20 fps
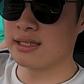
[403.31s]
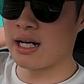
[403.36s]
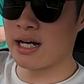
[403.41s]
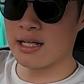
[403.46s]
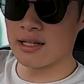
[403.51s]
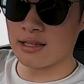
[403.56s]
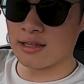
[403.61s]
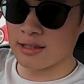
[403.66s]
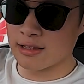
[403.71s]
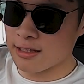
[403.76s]

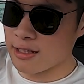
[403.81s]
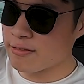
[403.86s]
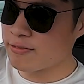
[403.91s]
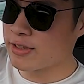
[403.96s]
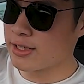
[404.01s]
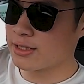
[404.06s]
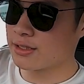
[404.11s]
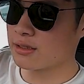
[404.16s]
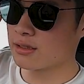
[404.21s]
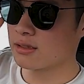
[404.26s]
I love
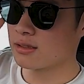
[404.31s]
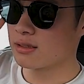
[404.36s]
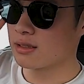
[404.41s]
it.